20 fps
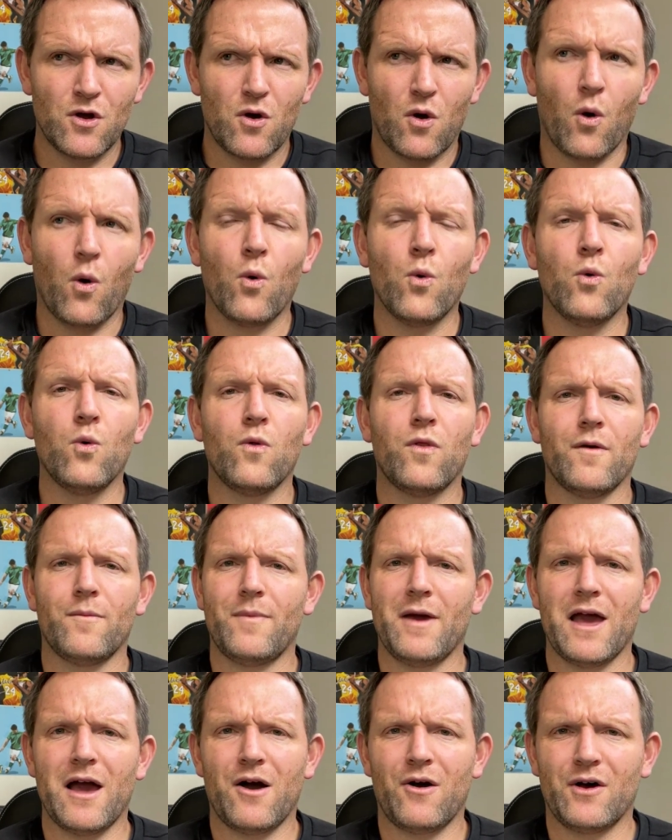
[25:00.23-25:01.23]
all the
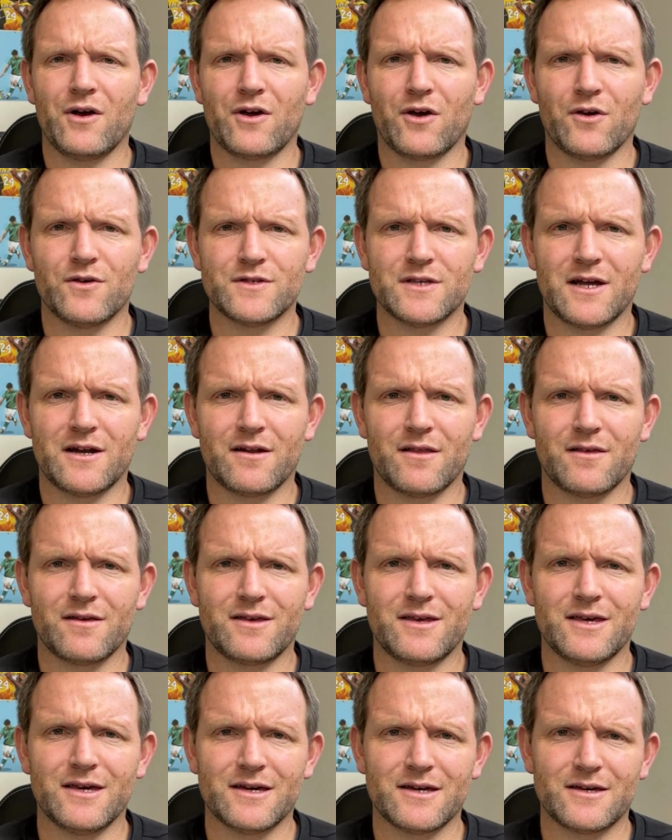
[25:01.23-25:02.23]
power goes out of the
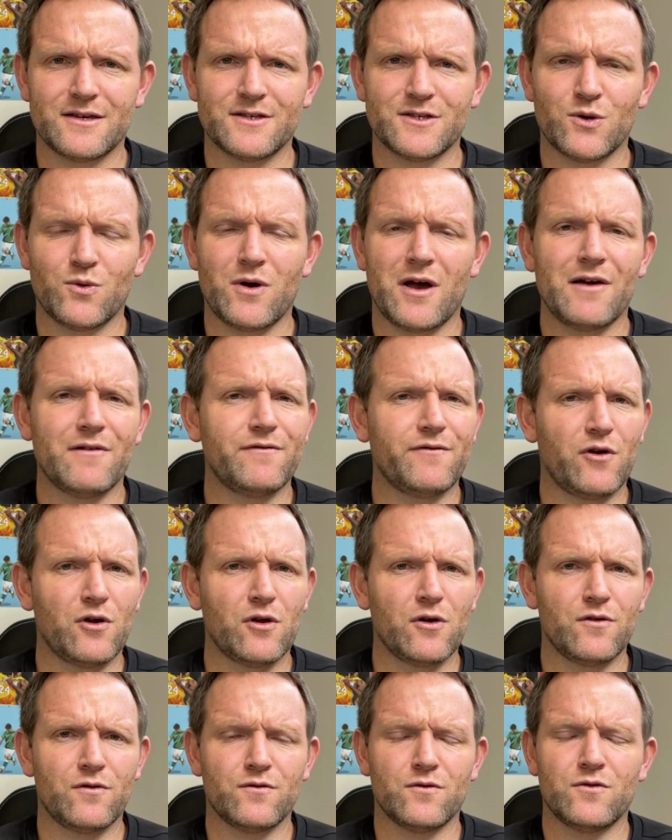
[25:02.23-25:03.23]
kick. So our
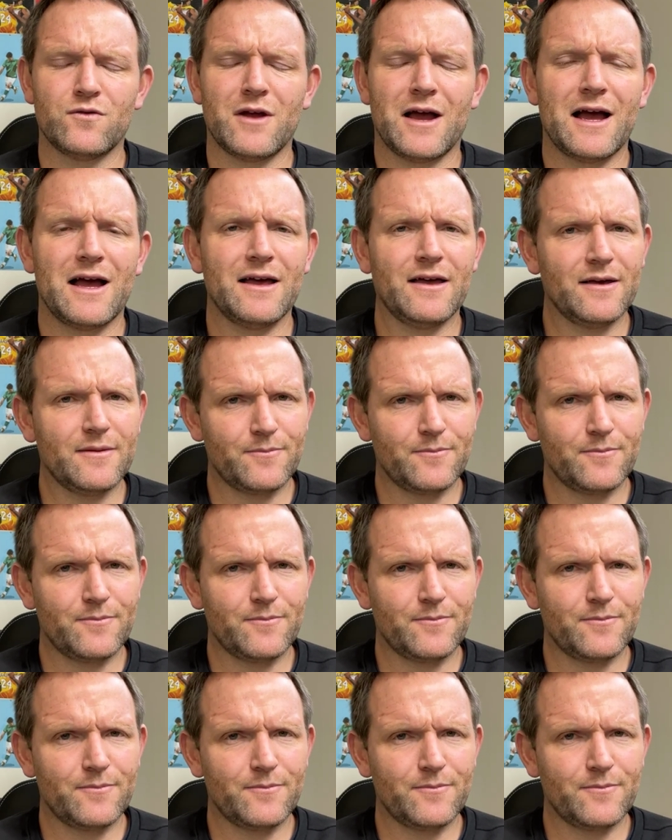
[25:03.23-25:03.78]
follow through, our hip